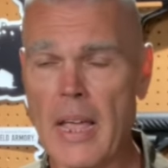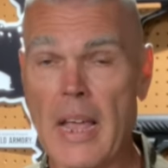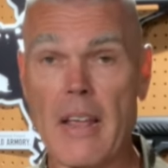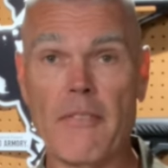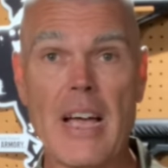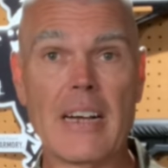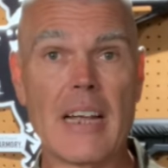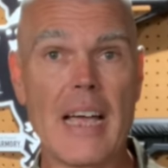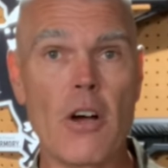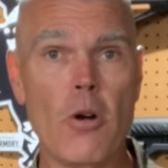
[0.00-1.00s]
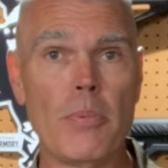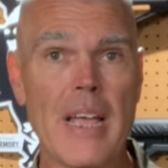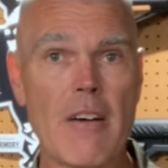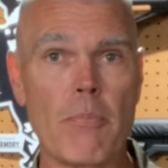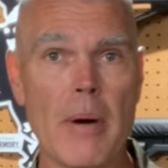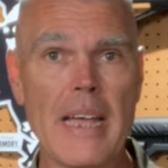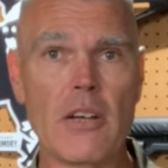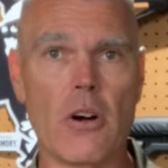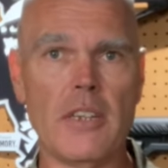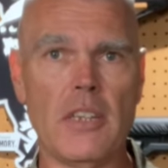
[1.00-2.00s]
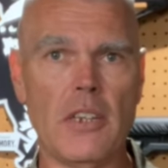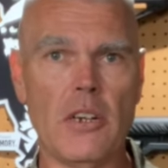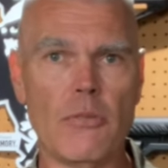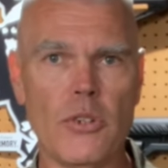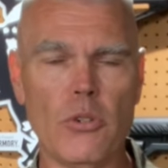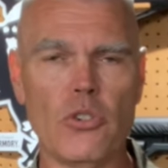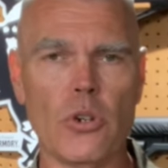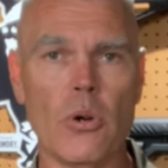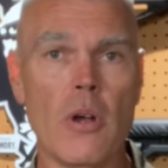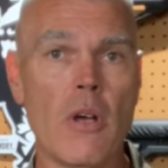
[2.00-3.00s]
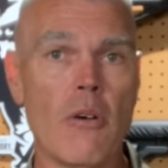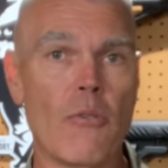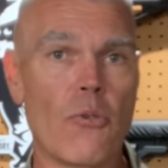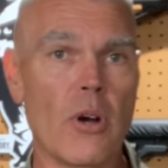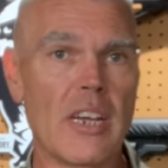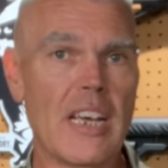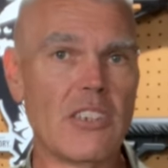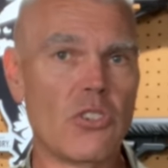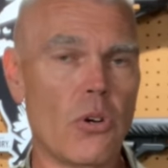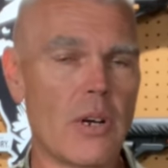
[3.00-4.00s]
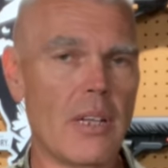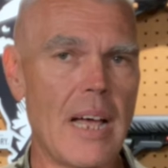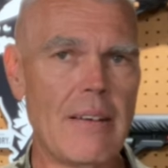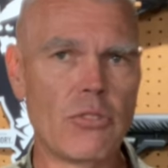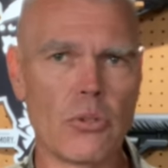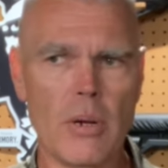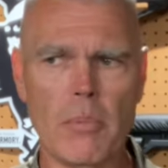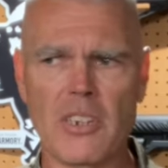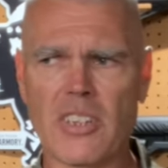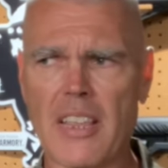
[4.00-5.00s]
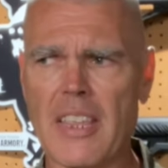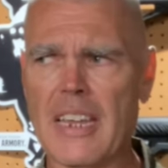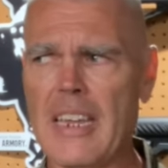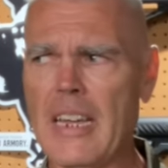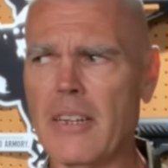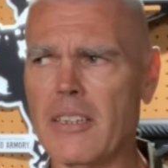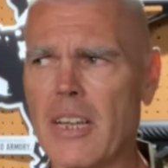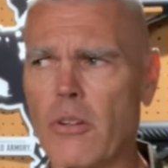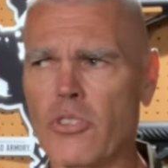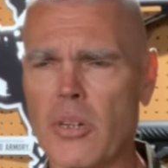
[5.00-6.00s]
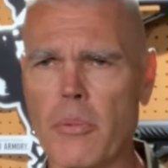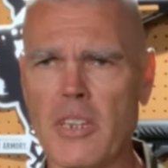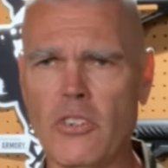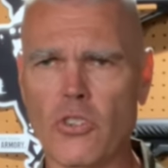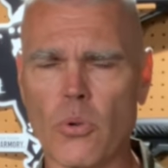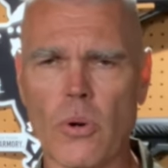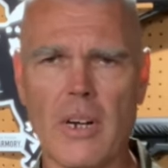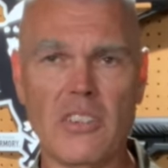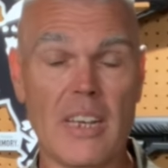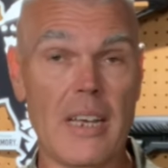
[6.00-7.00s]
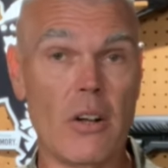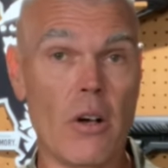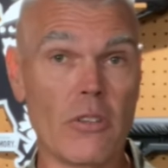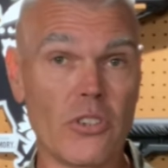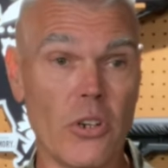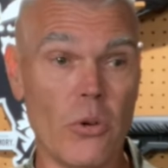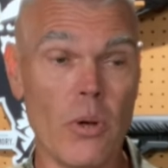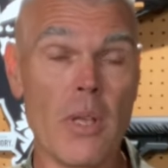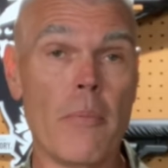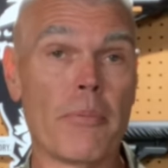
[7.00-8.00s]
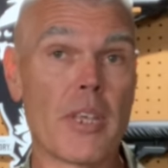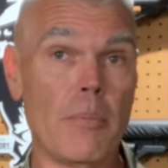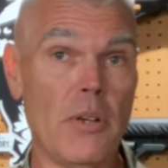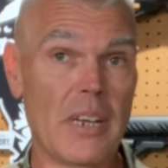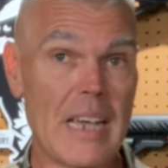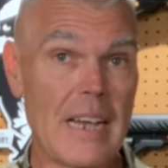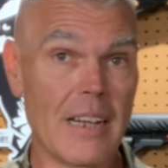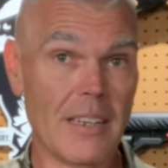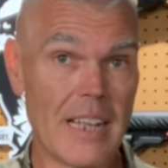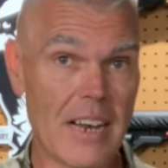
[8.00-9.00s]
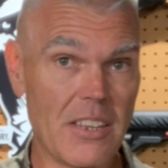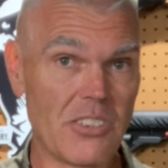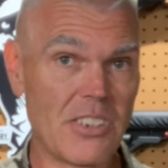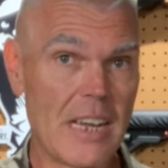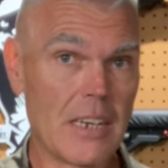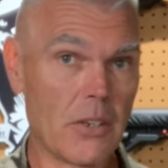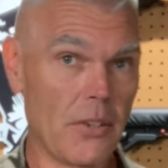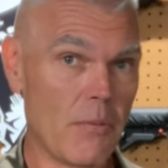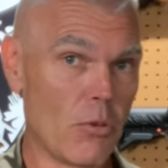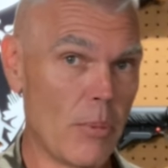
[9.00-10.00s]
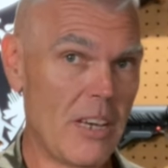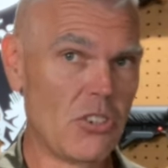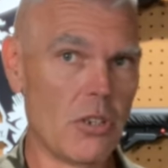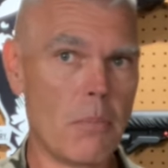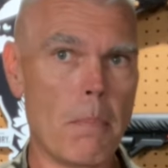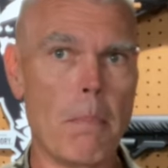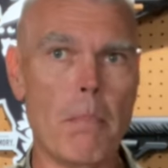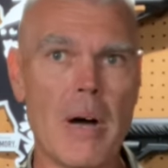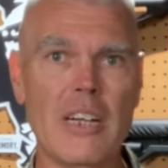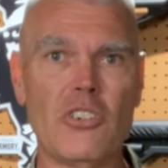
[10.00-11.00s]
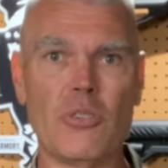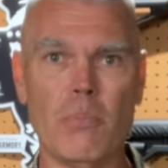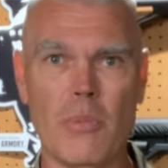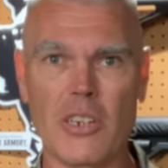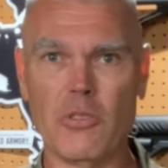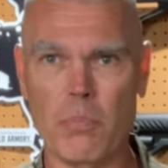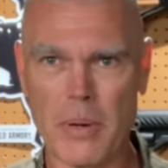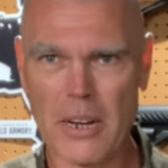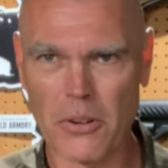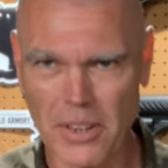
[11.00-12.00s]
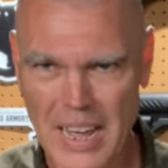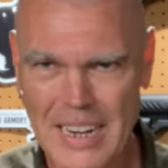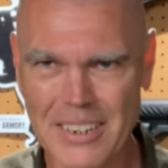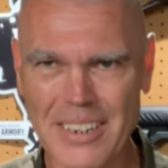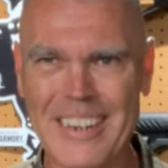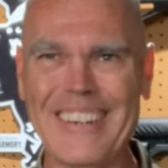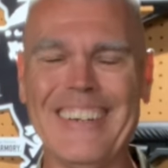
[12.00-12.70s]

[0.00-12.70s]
In fact, I hope to have Mike on in the near future for a guest on a live stream because I think he could tell some of these stories and also communicate a lot of this technical information much, much better than I did.